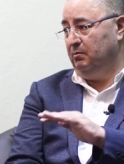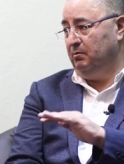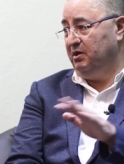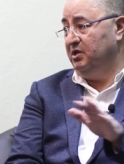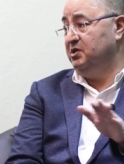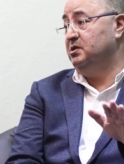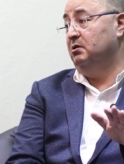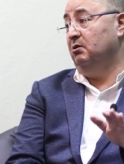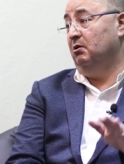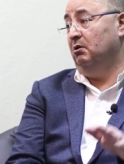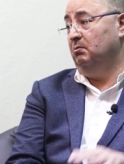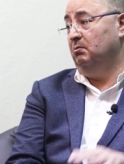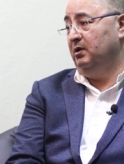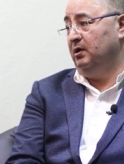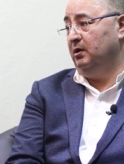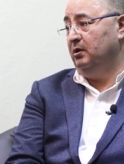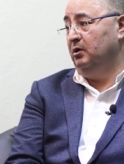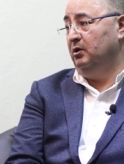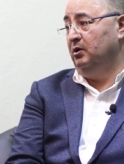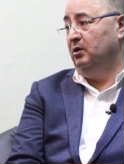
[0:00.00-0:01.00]
British
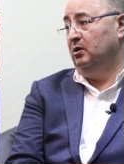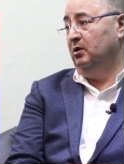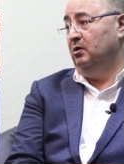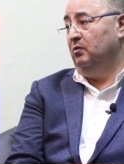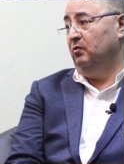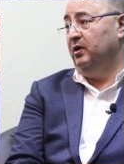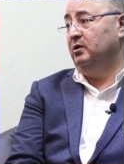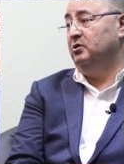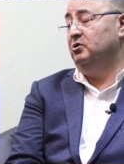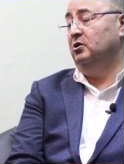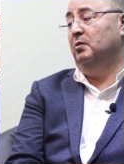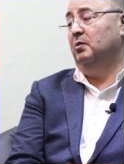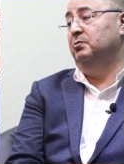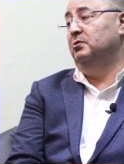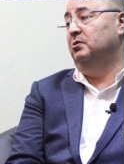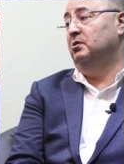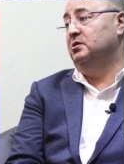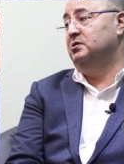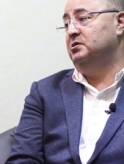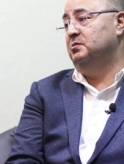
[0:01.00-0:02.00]
government where
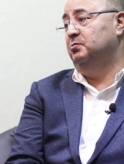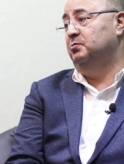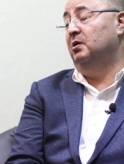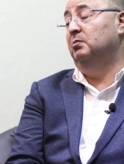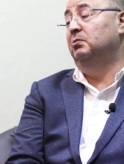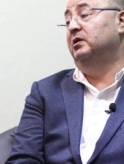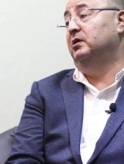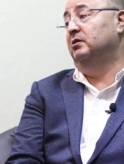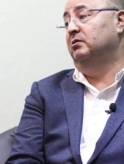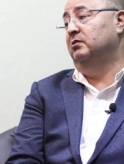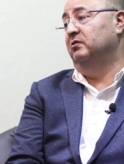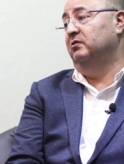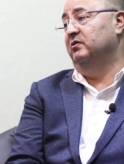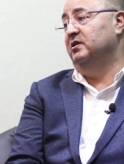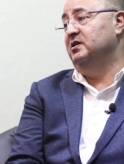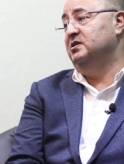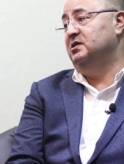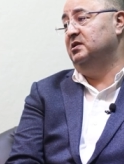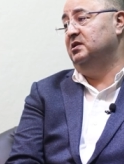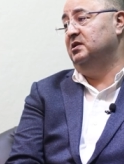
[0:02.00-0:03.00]
top-notch public
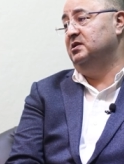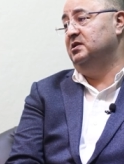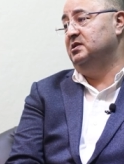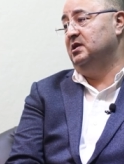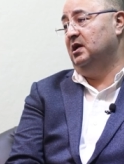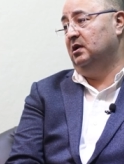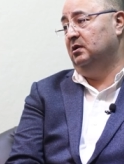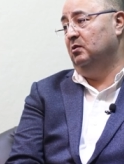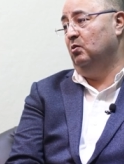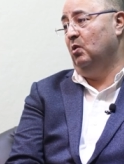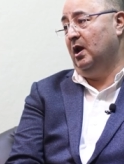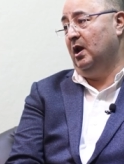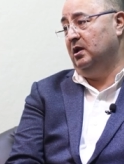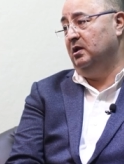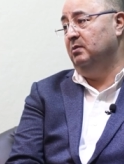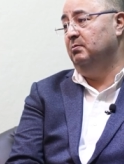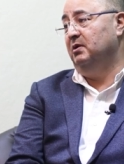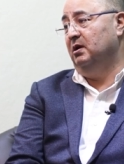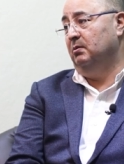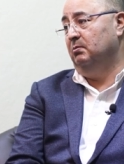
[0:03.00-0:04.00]
universities are the
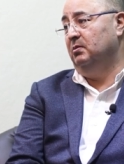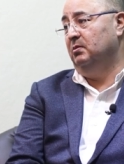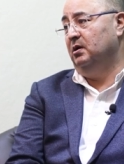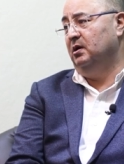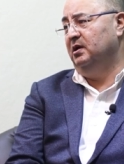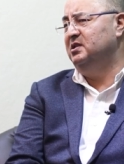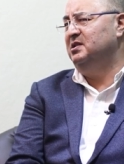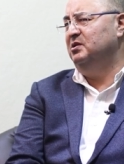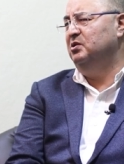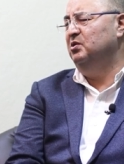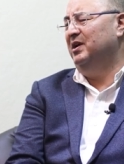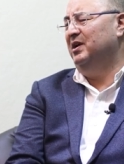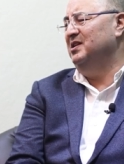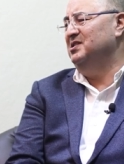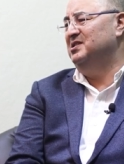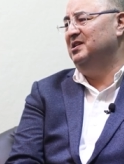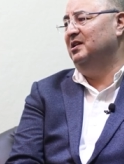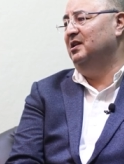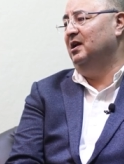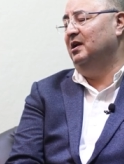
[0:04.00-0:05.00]
only member. It's, you
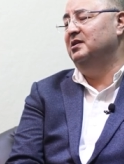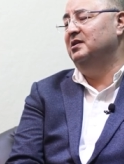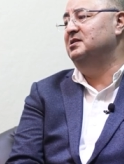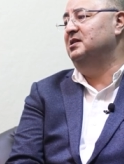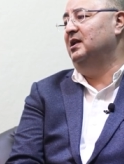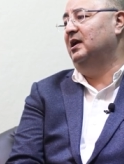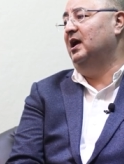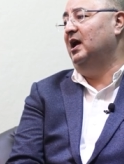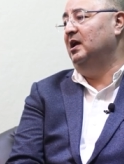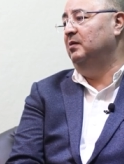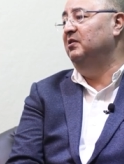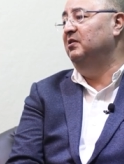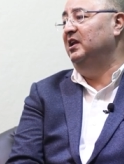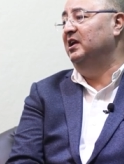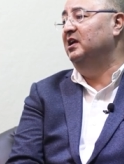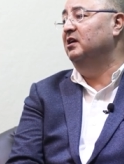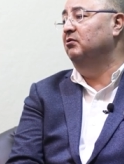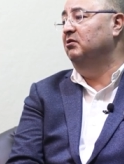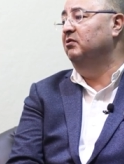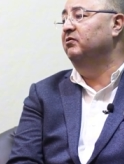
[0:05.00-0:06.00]
can say that it's like Ivy
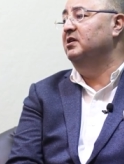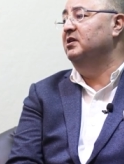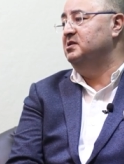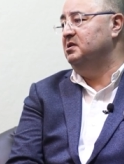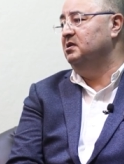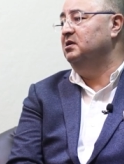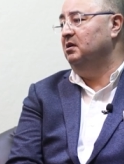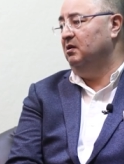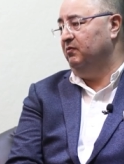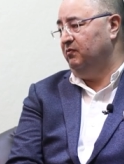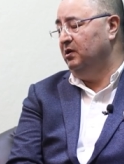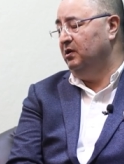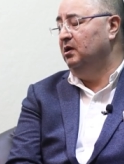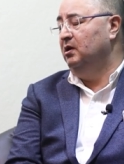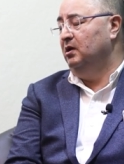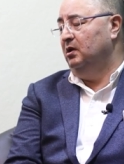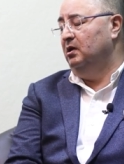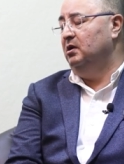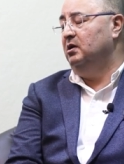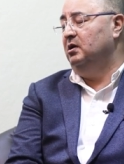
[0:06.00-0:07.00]
League Ivy University League.
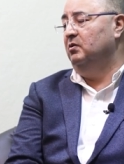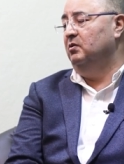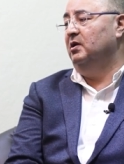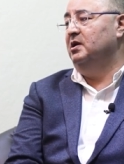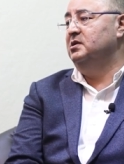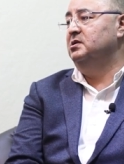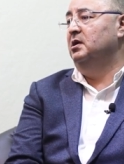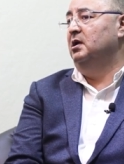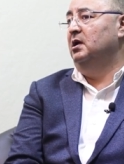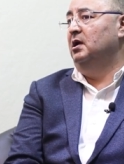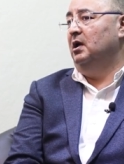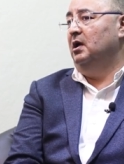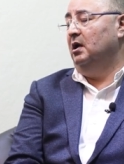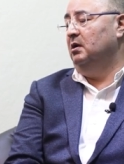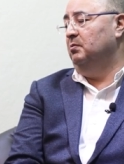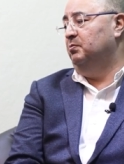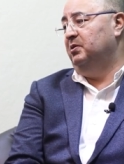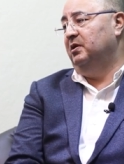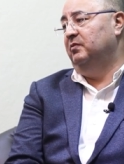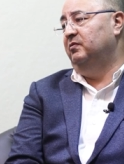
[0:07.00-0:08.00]
of US
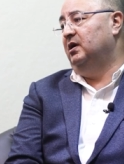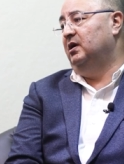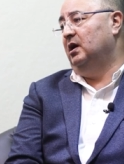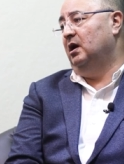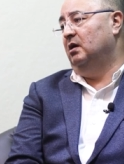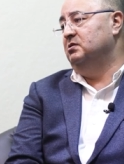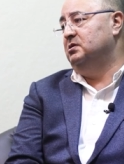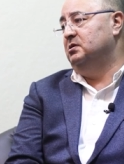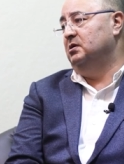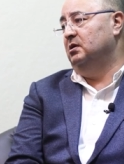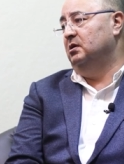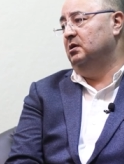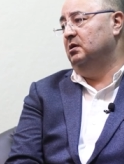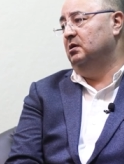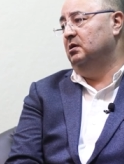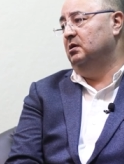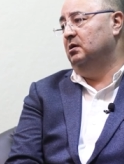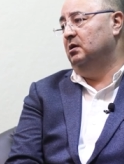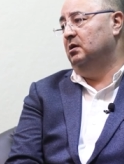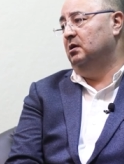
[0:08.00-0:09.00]
and Privy
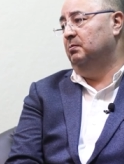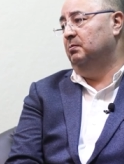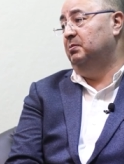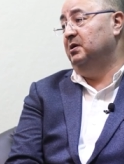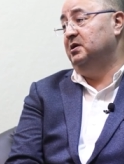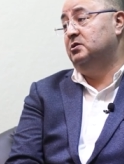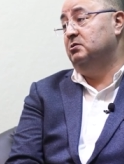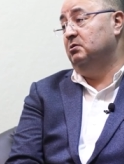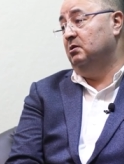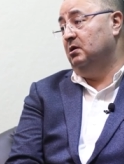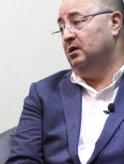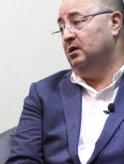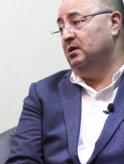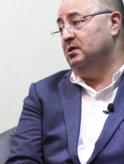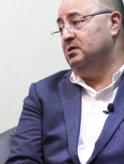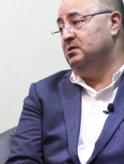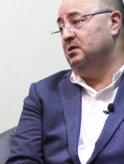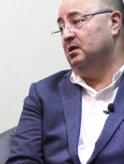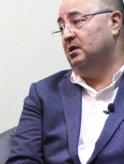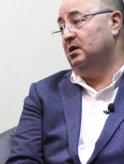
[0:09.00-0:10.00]
Council uh, patron
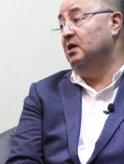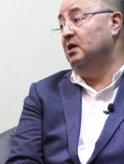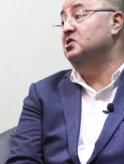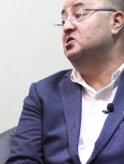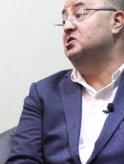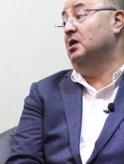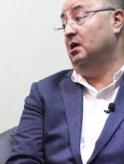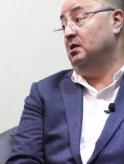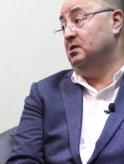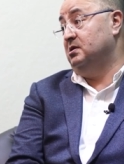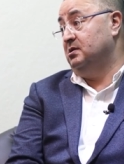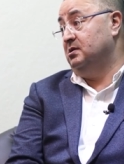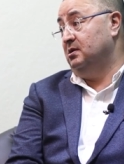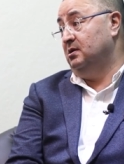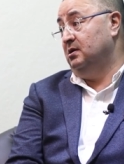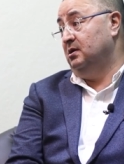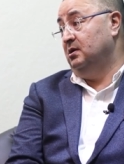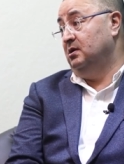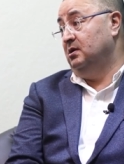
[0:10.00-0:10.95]
is King Charles.